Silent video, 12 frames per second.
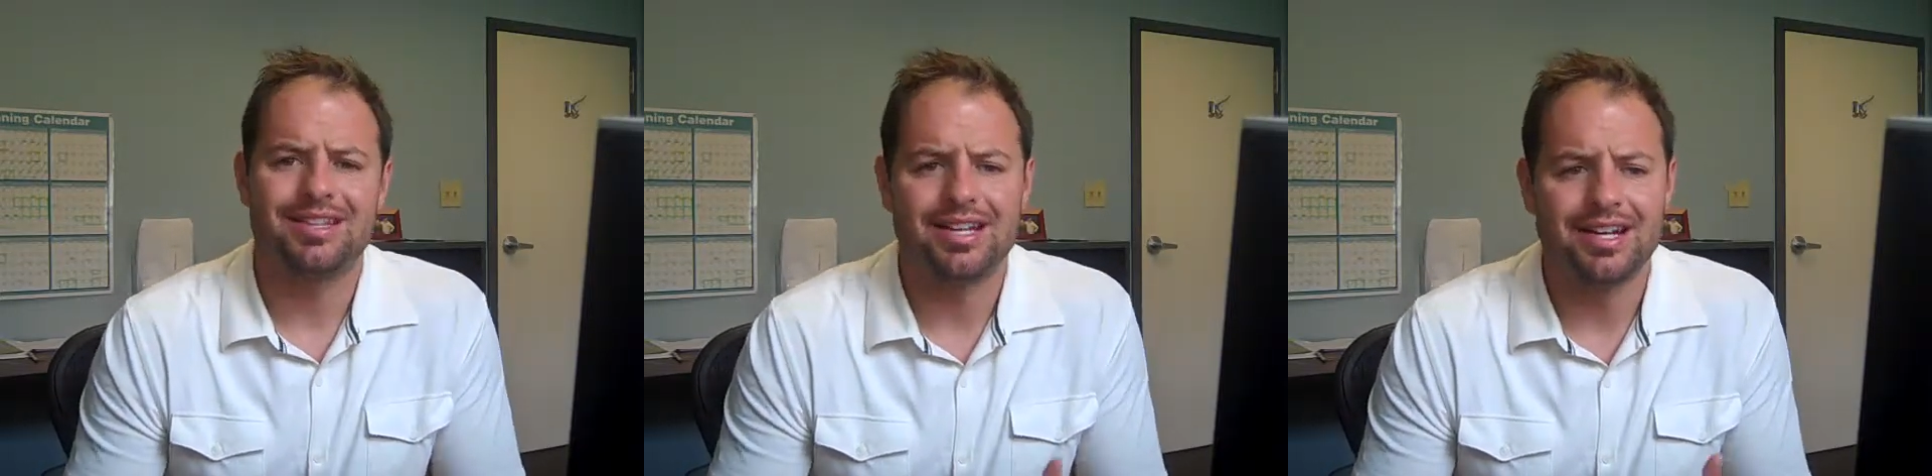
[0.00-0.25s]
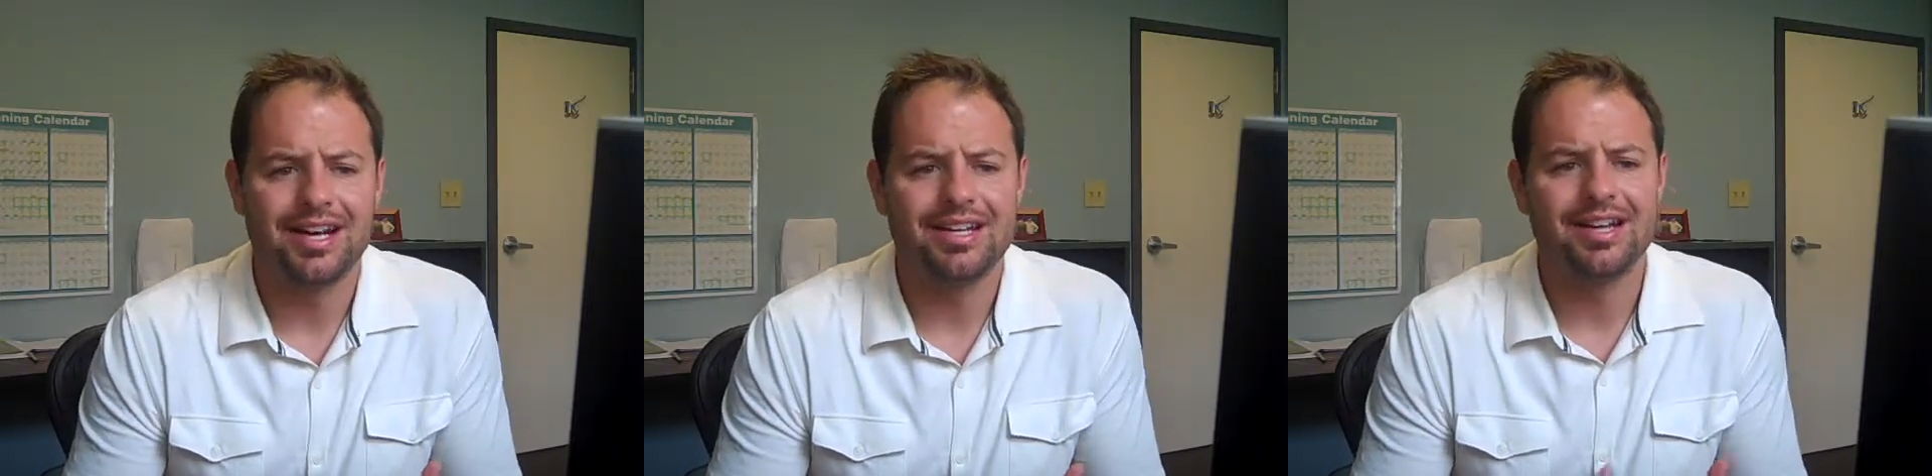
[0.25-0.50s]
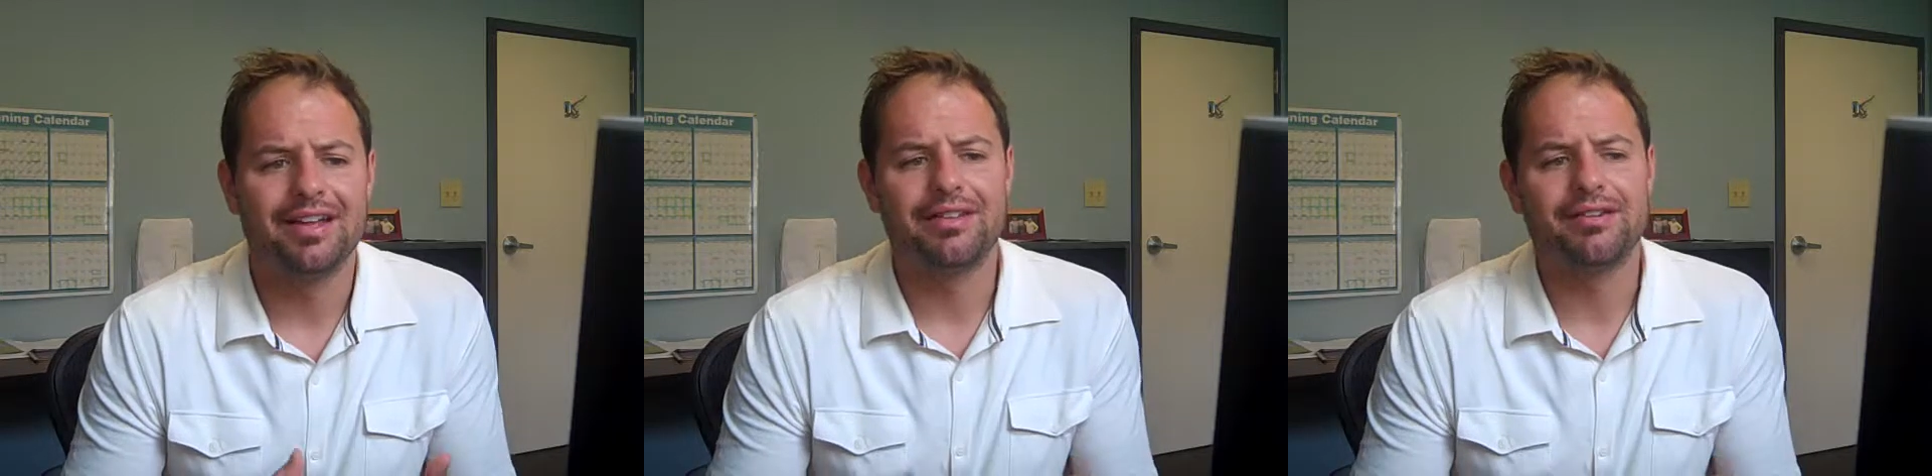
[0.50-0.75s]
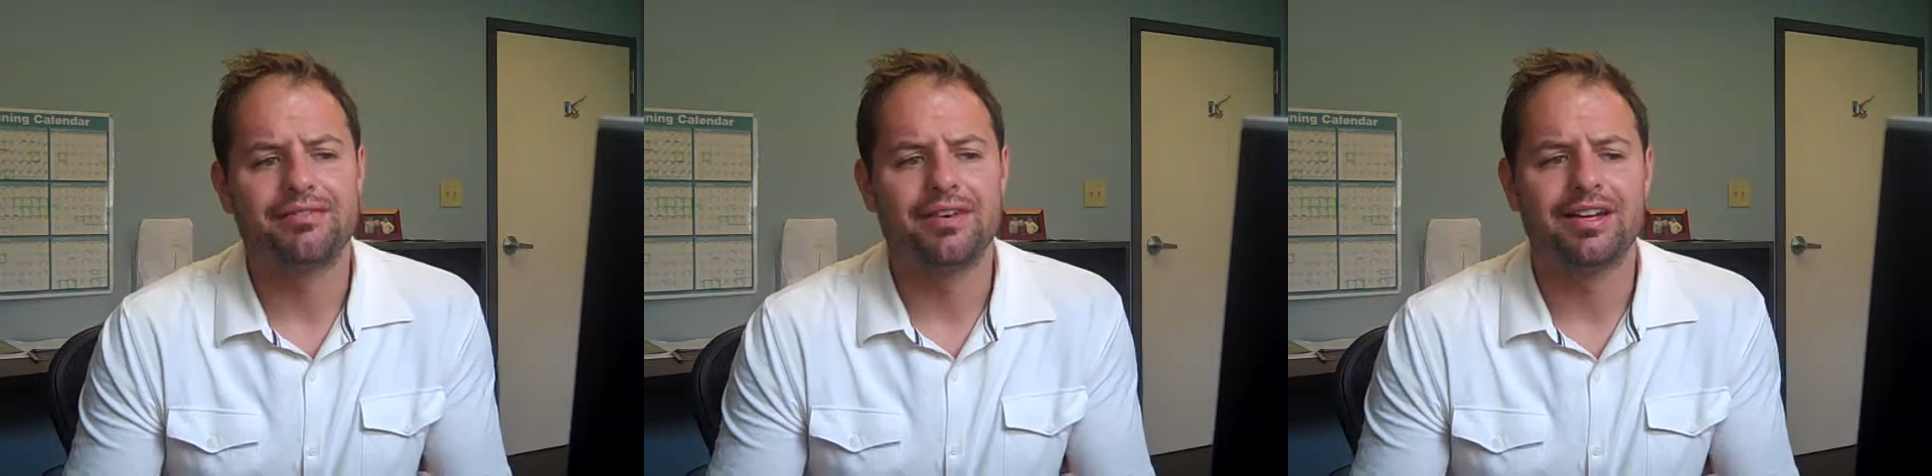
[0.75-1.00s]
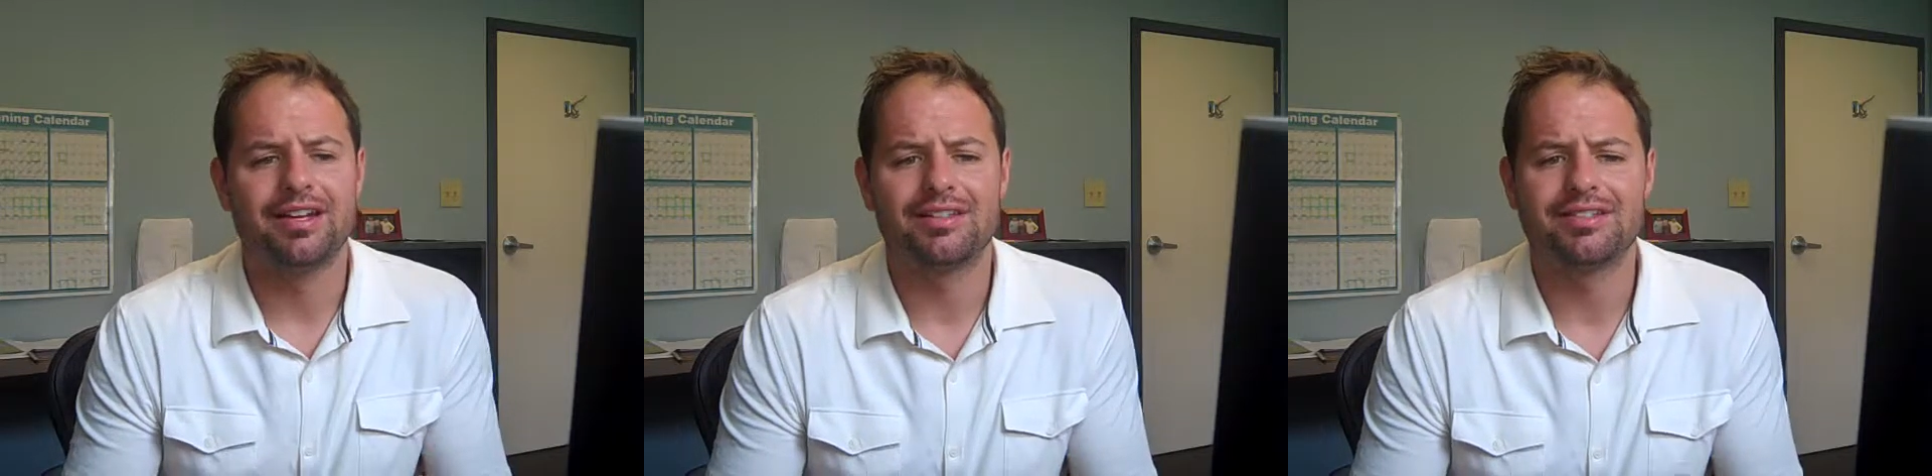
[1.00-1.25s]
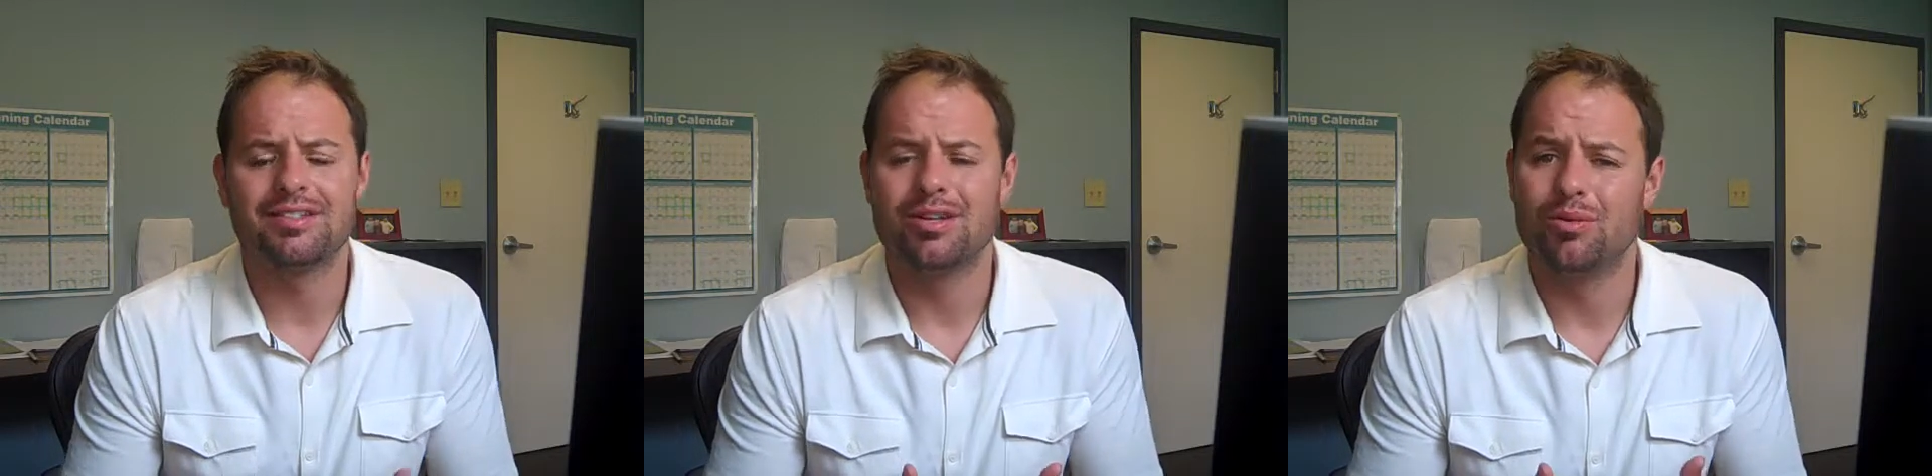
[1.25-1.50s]
the cut and the
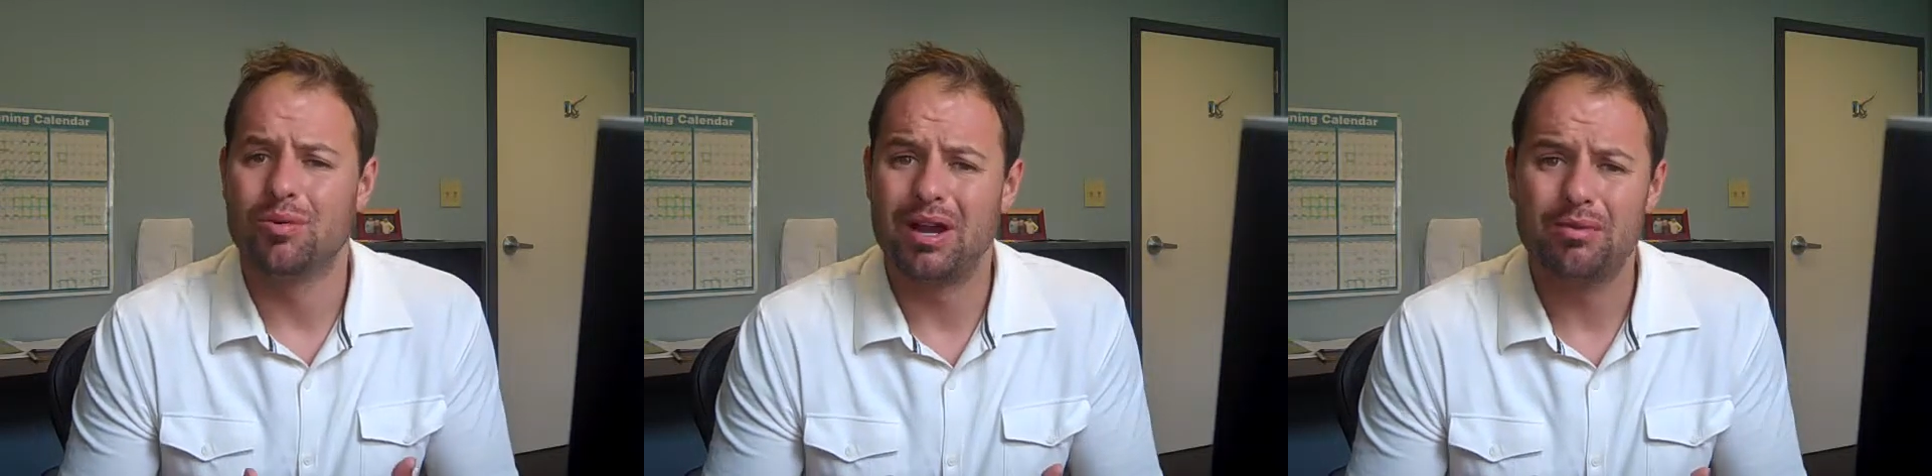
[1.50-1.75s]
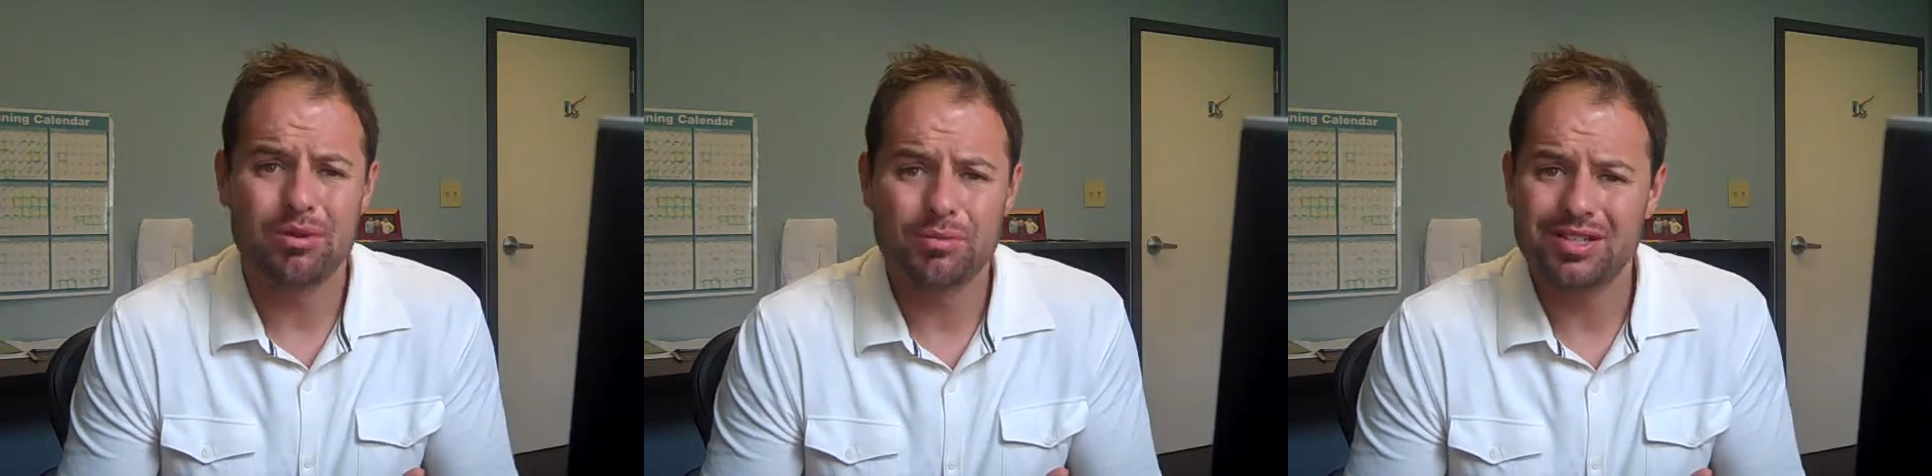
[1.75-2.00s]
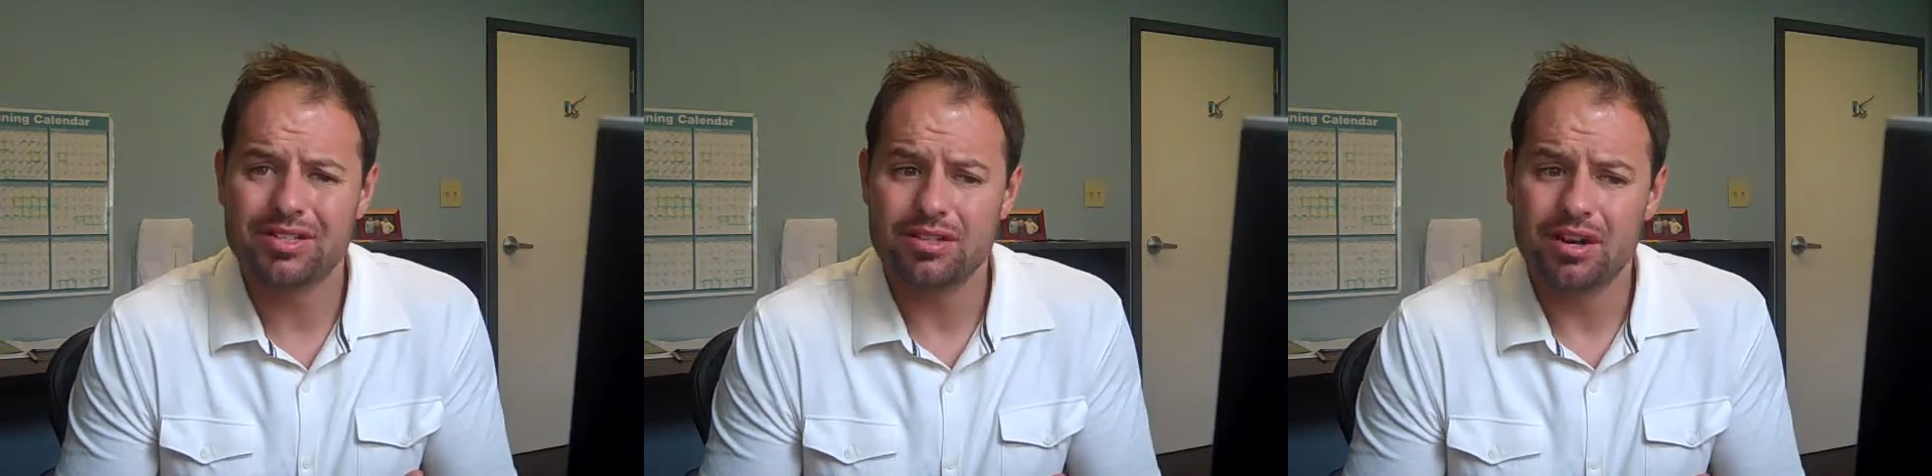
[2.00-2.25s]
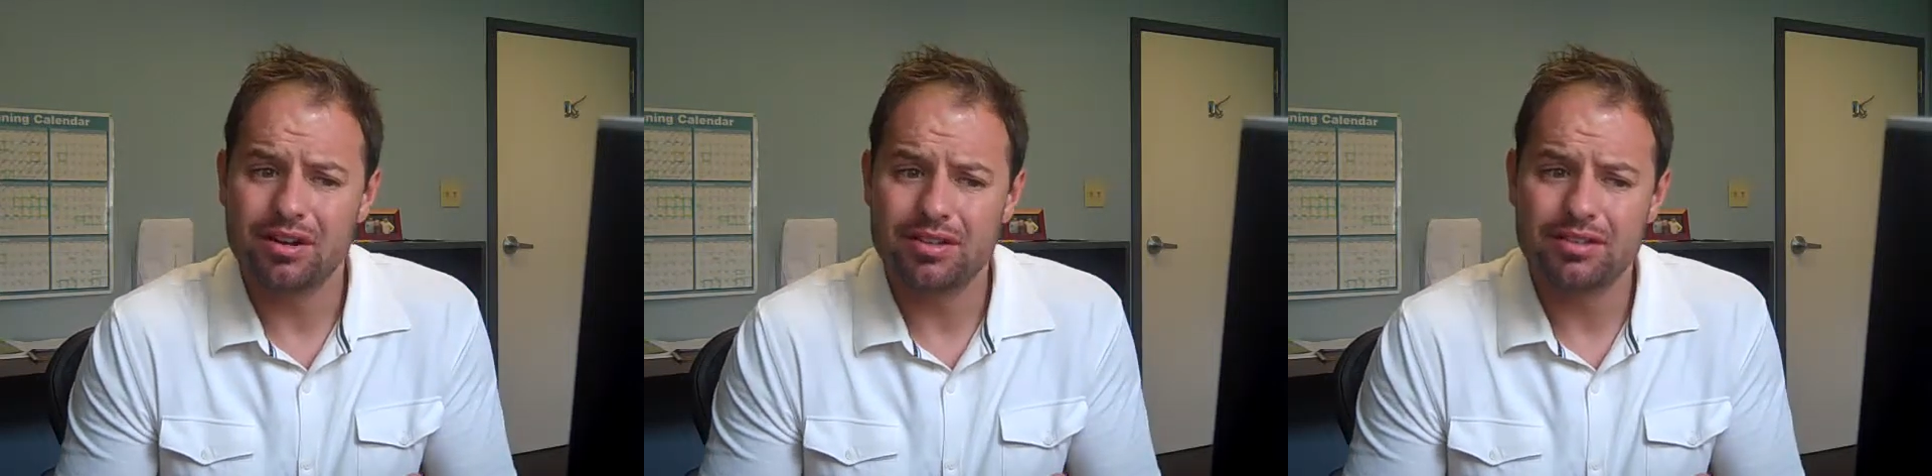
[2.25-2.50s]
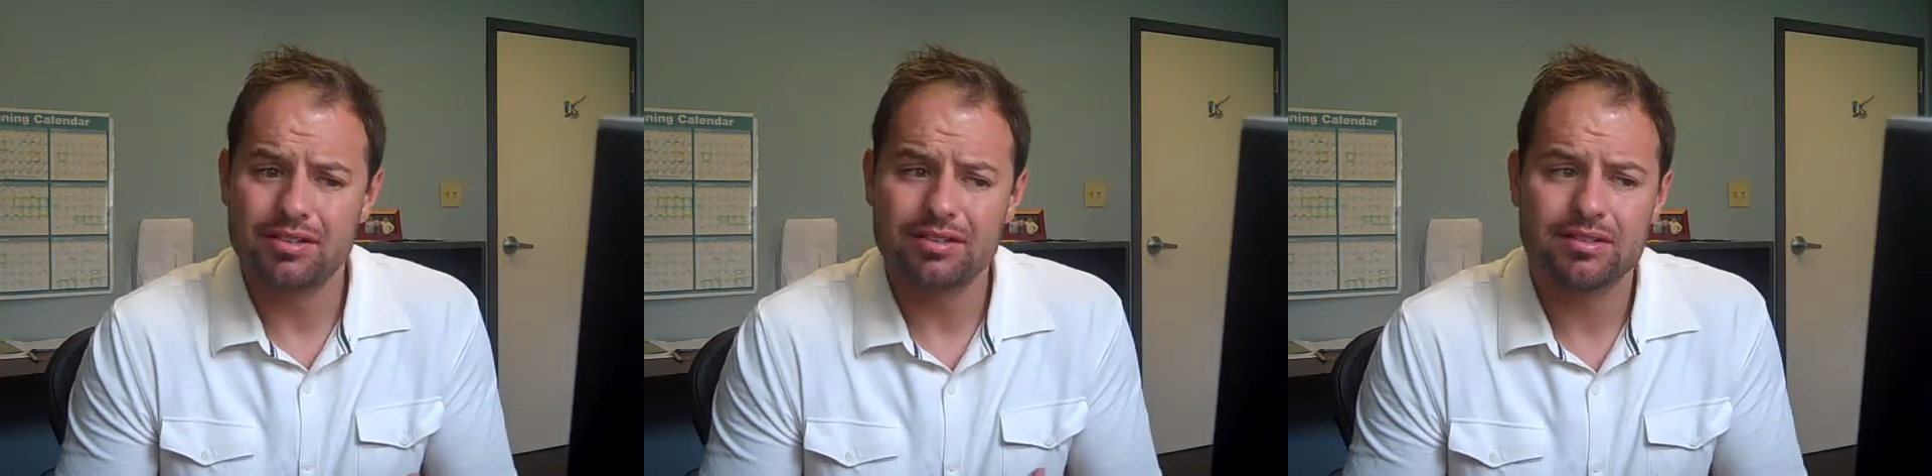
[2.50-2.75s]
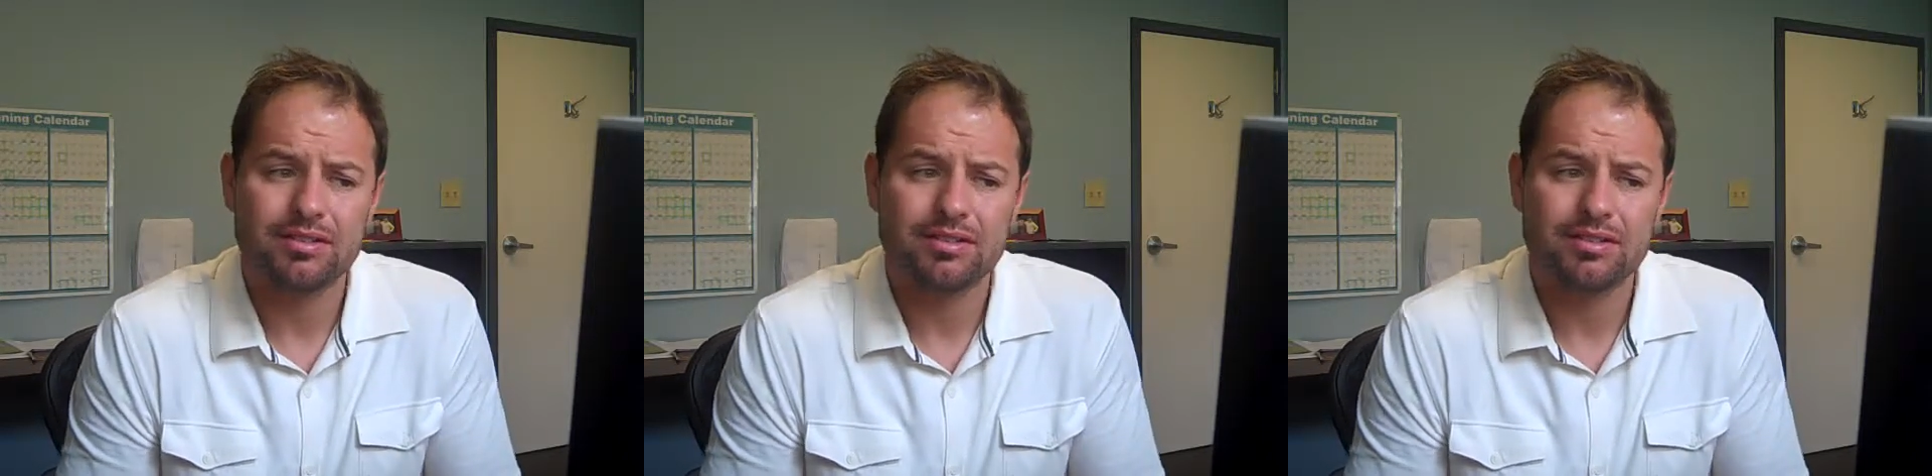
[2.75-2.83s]
fungus. Where would we start?